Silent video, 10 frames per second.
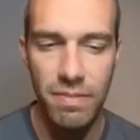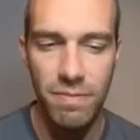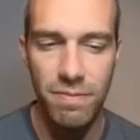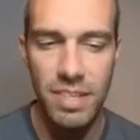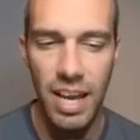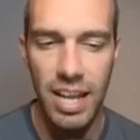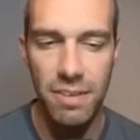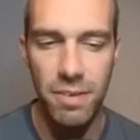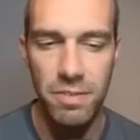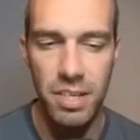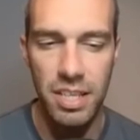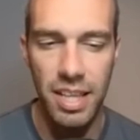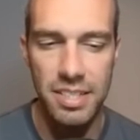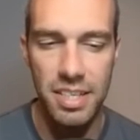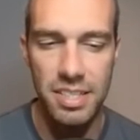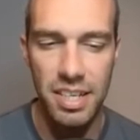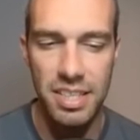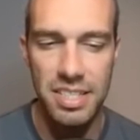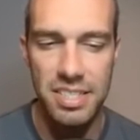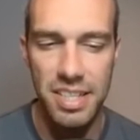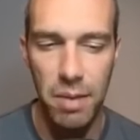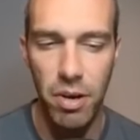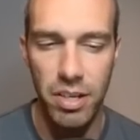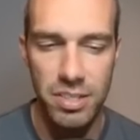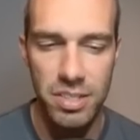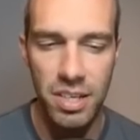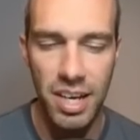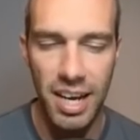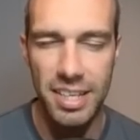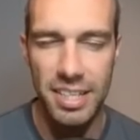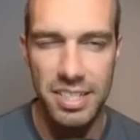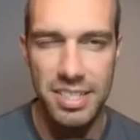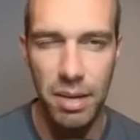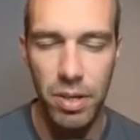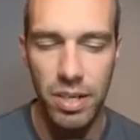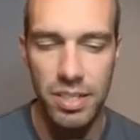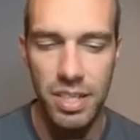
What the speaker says: 10 to 15 that says like this stat product, I like this stat product.